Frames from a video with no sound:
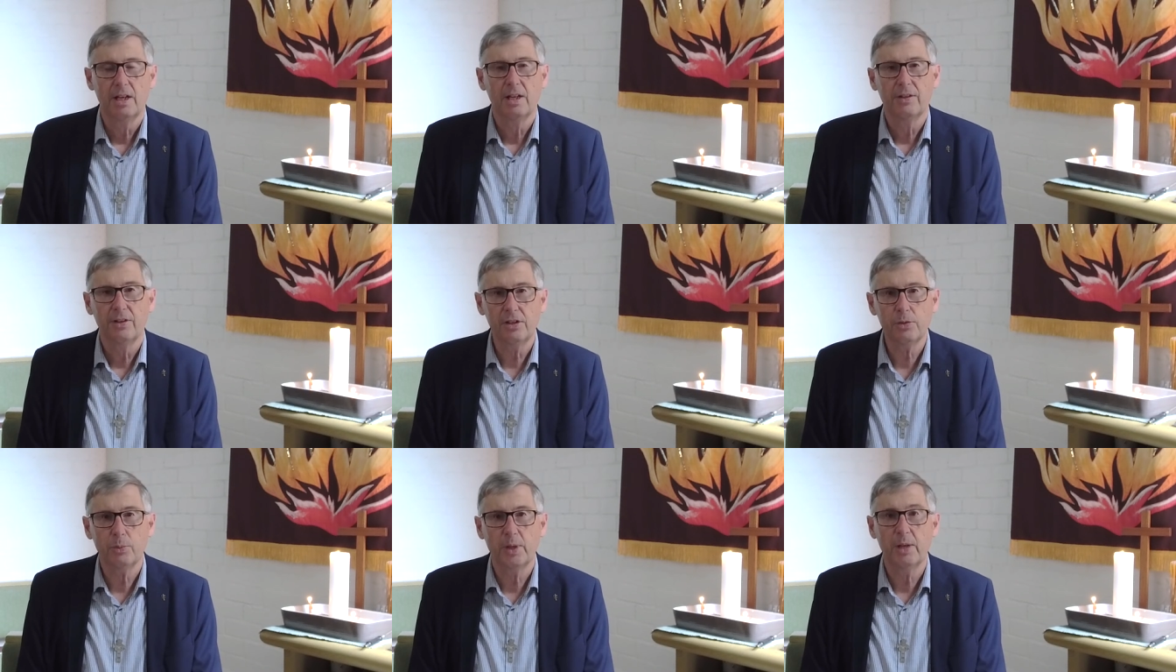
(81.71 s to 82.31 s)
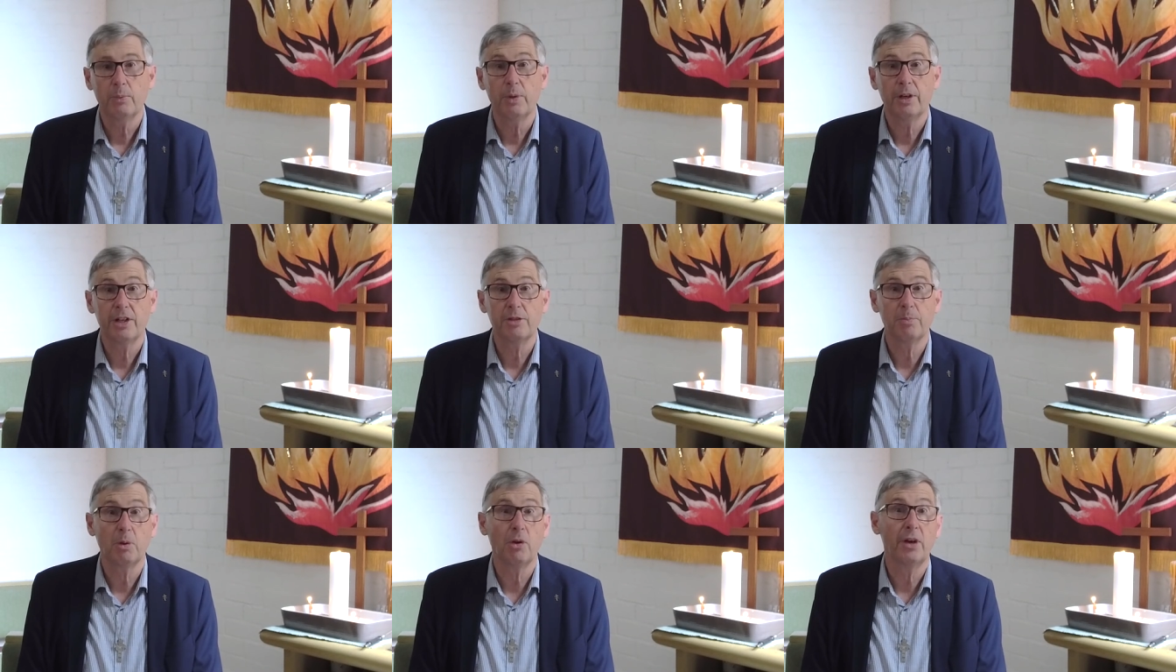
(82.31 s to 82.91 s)
This week, we're
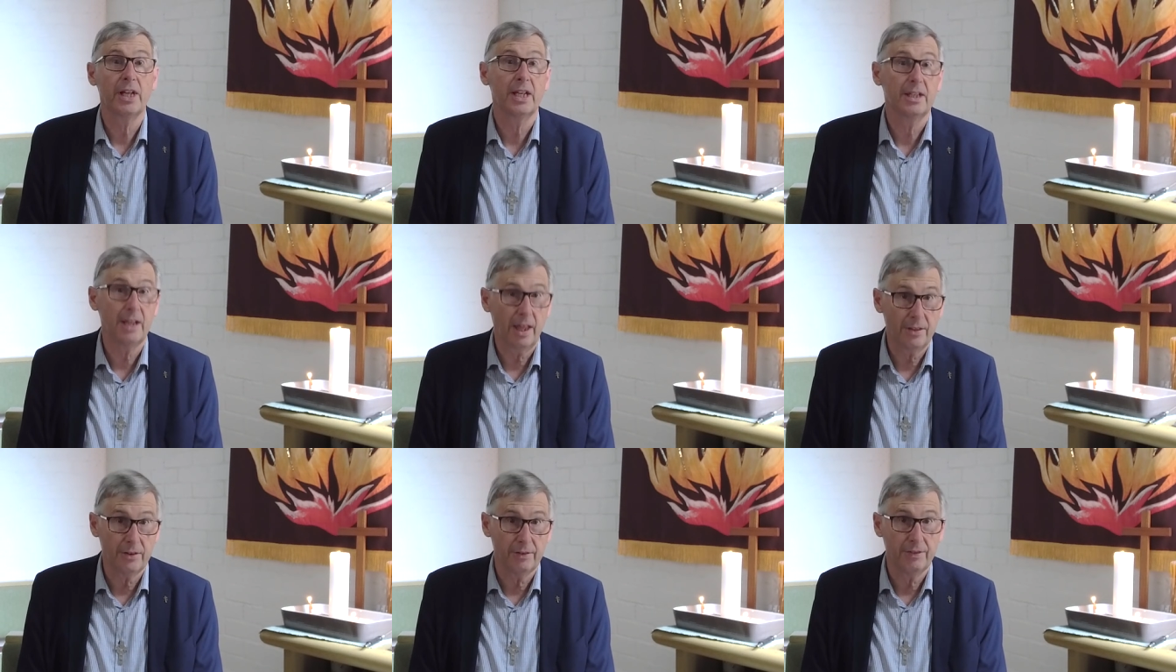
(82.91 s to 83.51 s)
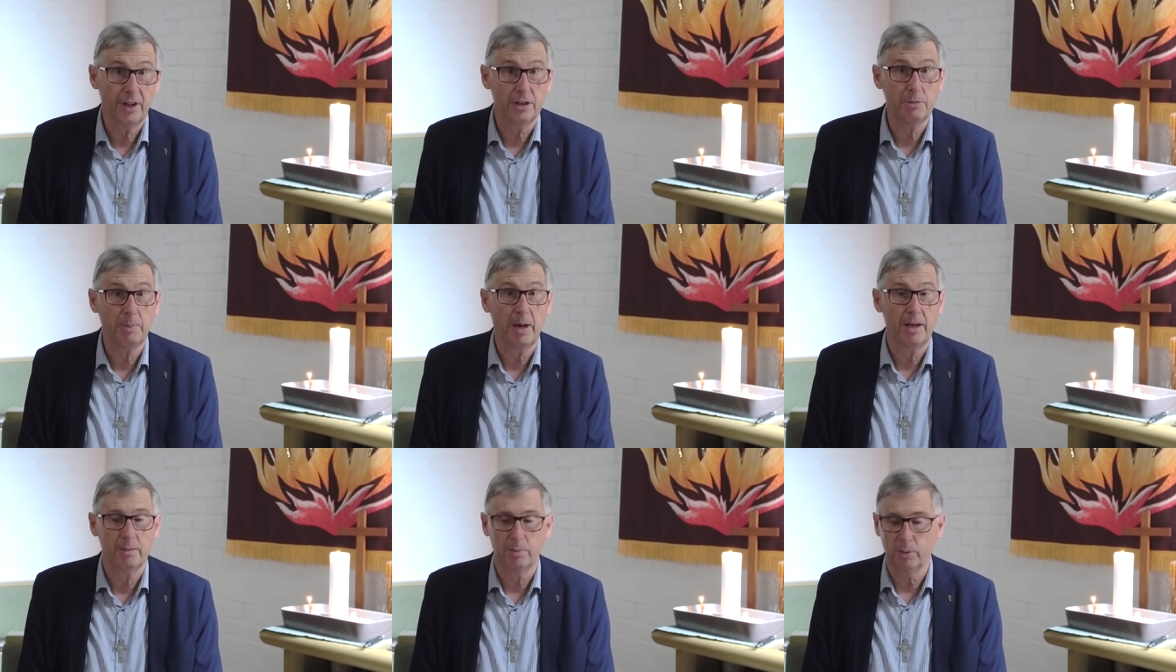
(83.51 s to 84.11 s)
exploring another of those
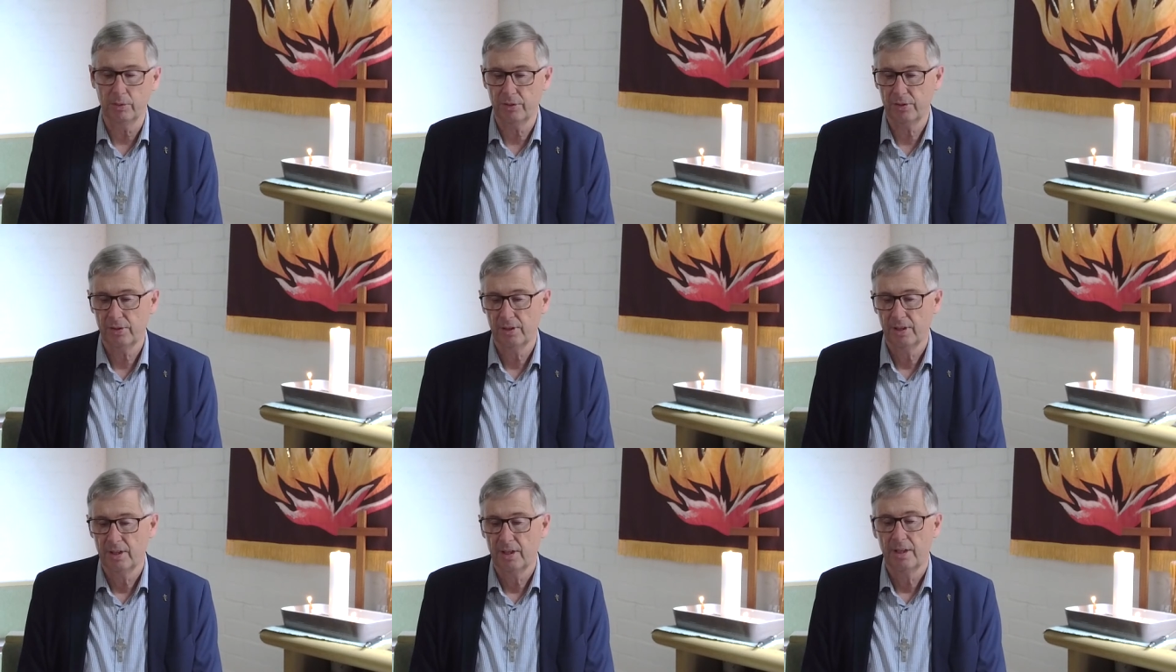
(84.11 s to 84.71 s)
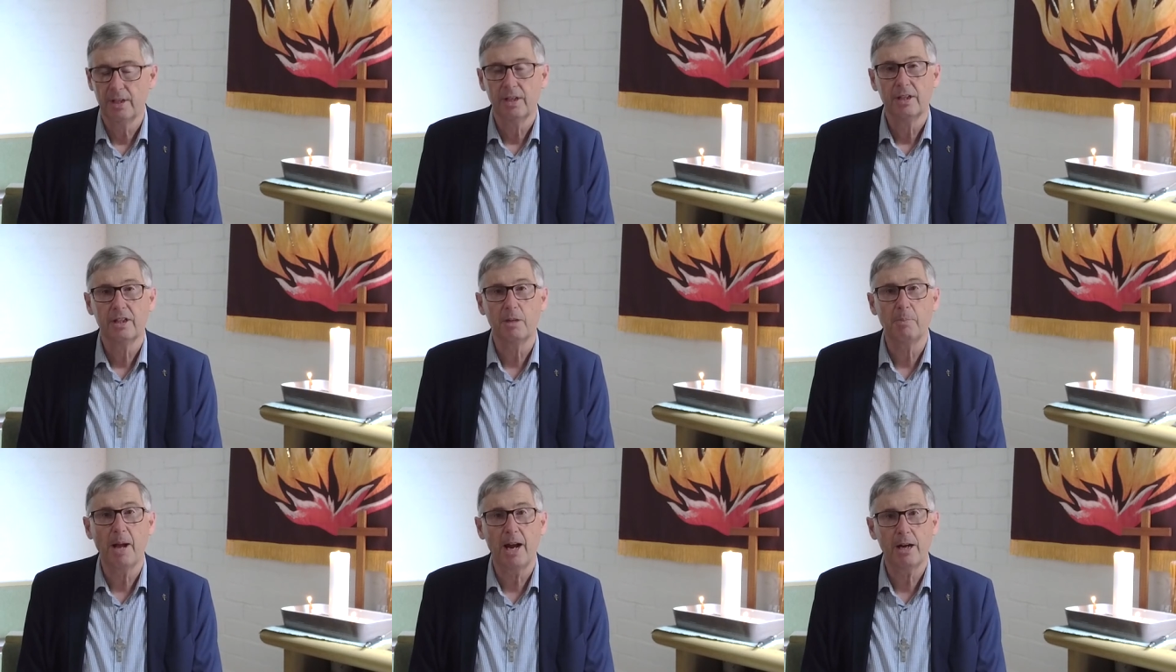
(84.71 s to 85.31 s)
parables,
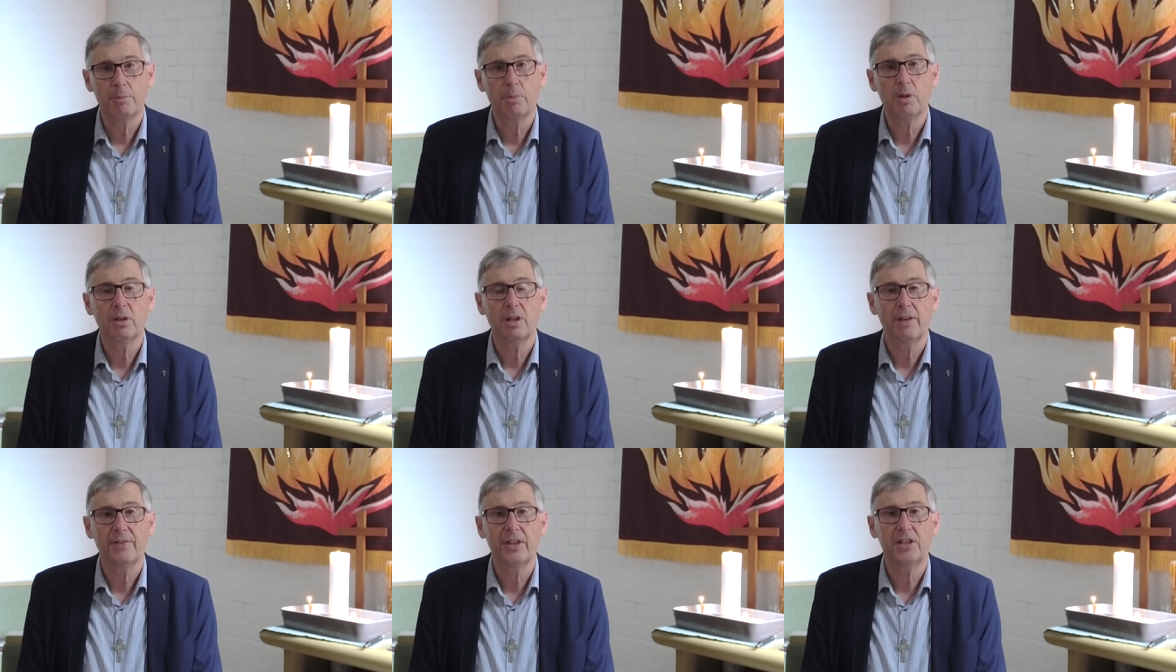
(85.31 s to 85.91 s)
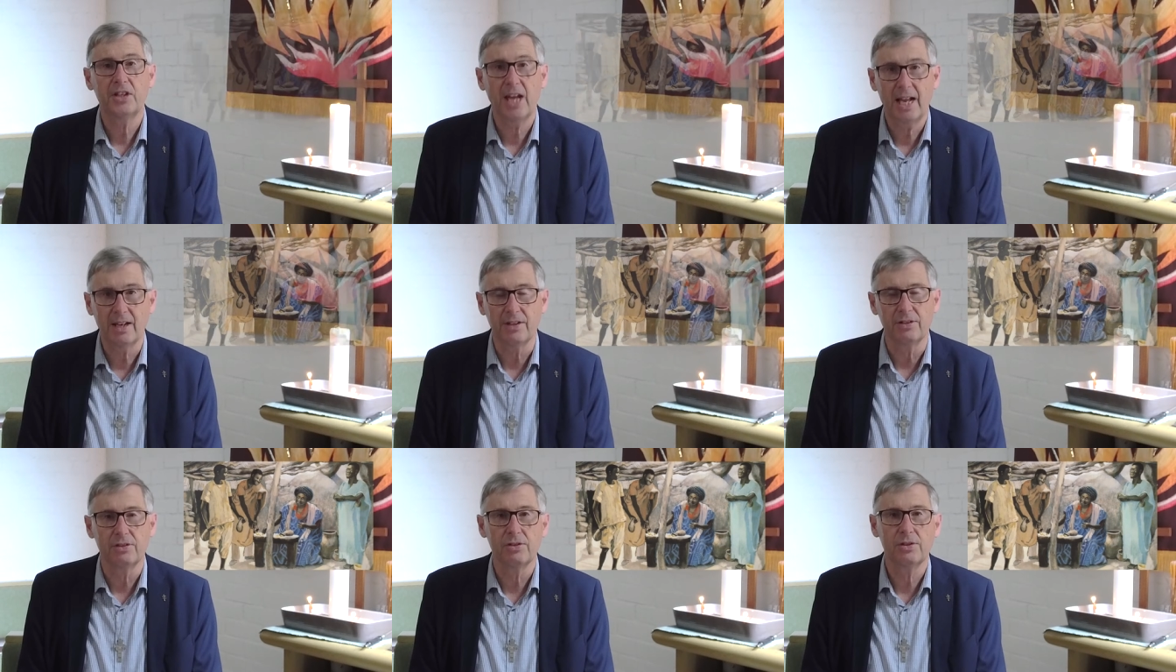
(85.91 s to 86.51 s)
the parable of the
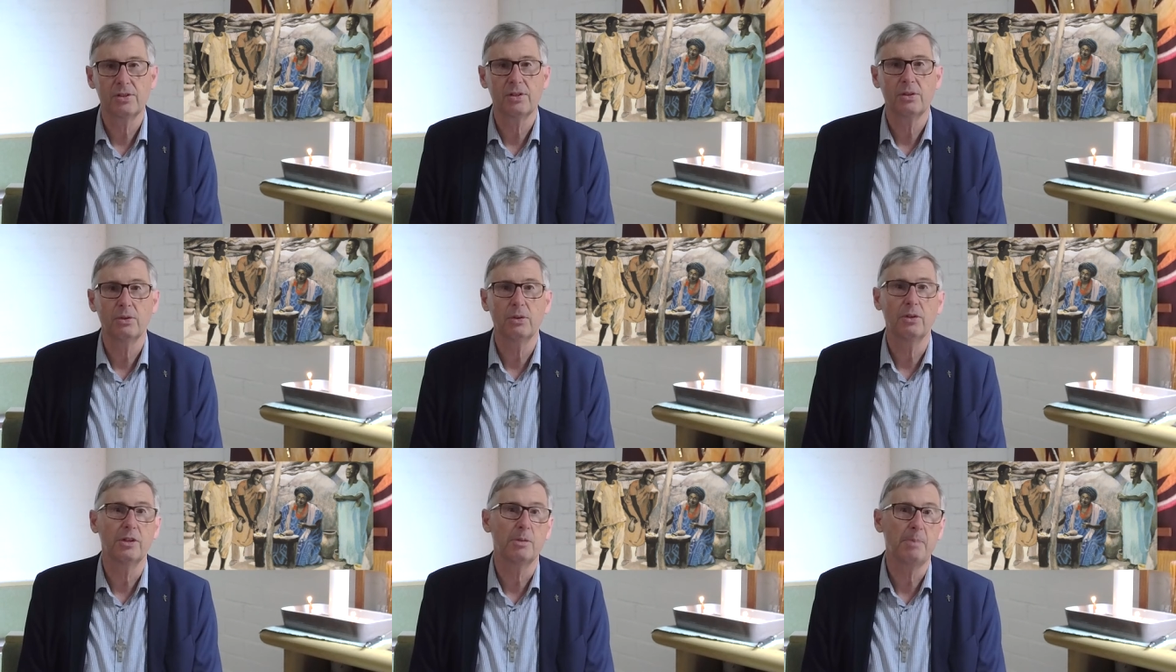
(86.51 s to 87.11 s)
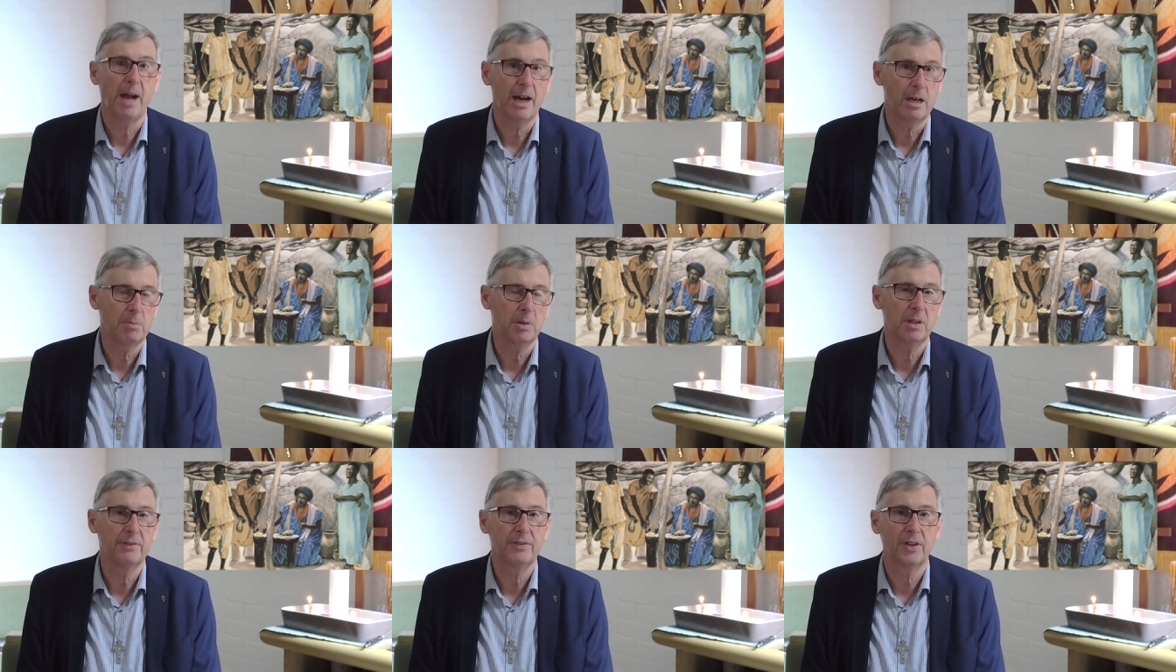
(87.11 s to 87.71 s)
talents, or the
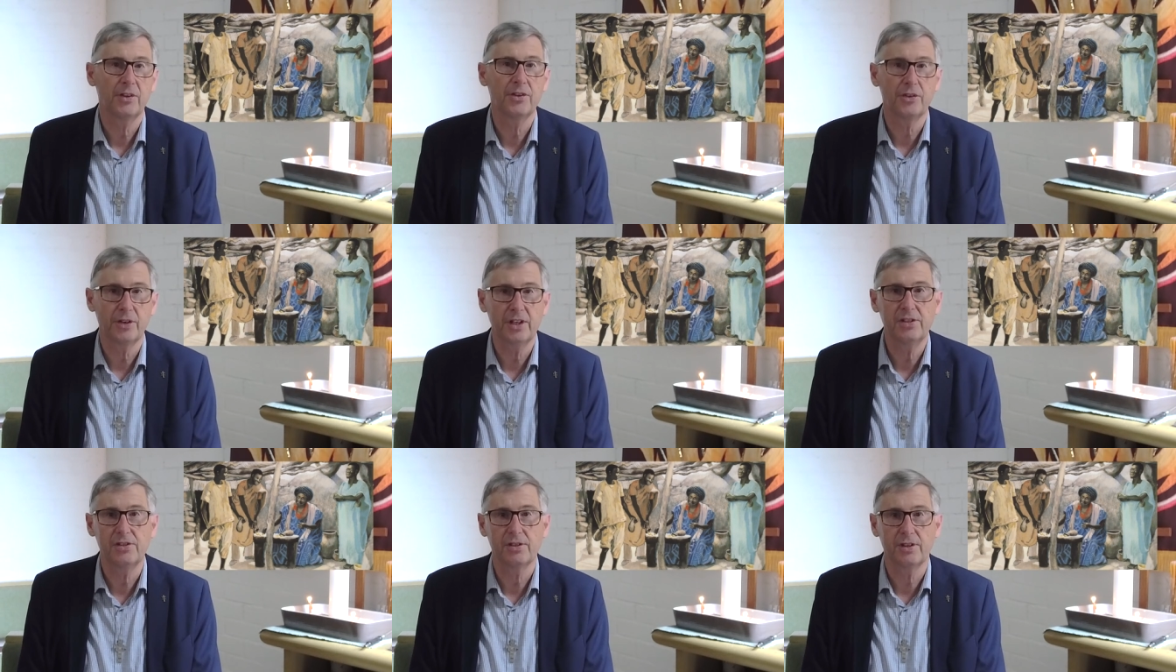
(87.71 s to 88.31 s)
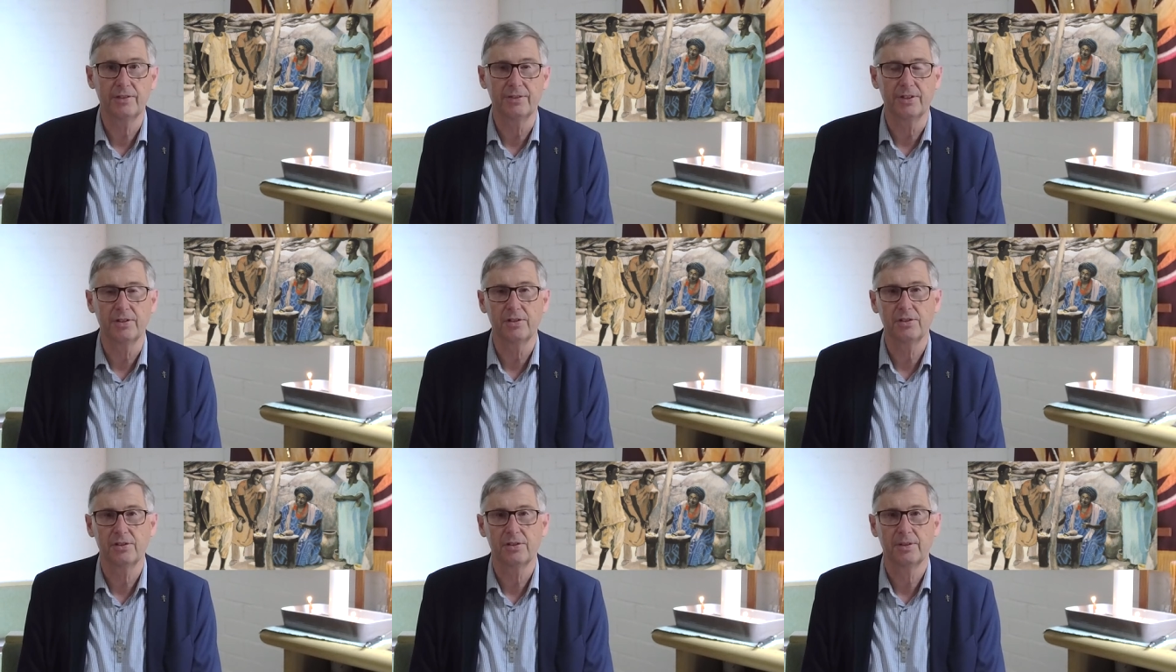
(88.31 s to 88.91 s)
parable of the three
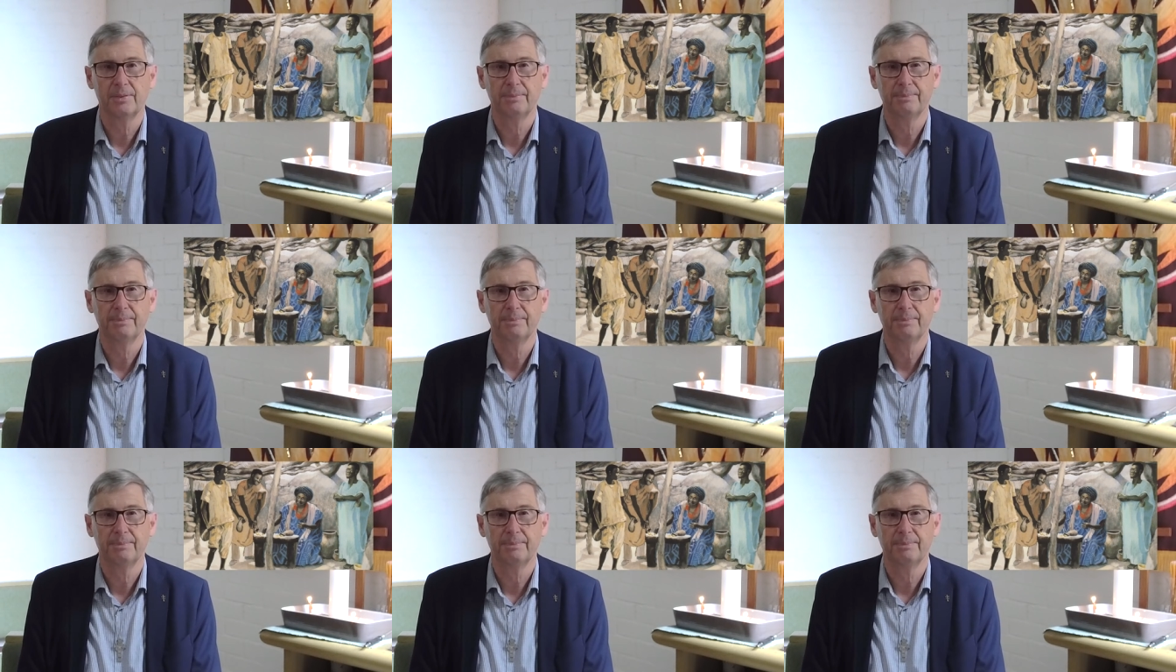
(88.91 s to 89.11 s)
servants.